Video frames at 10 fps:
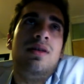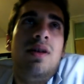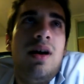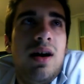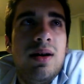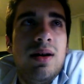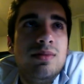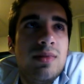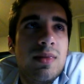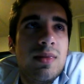Um,
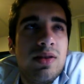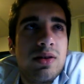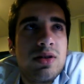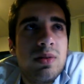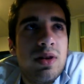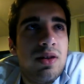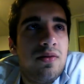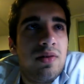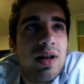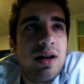I mean, there was somebody in the
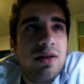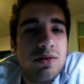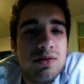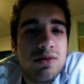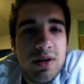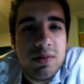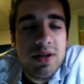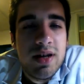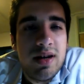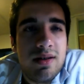flat who was really
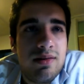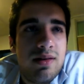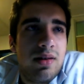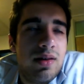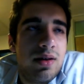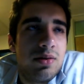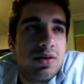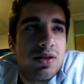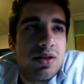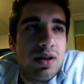upset. Then there
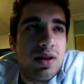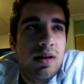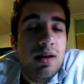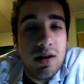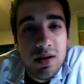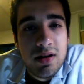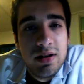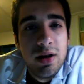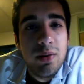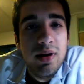was uh, uh,
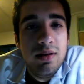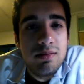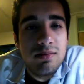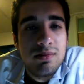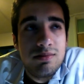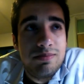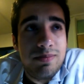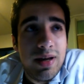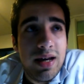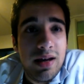Chloe
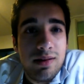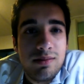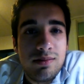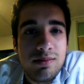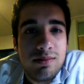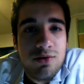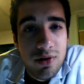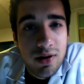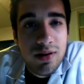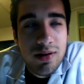being
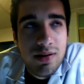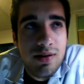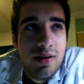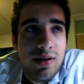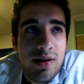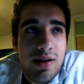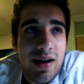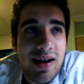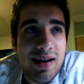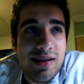drunk,
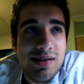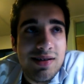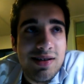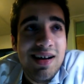and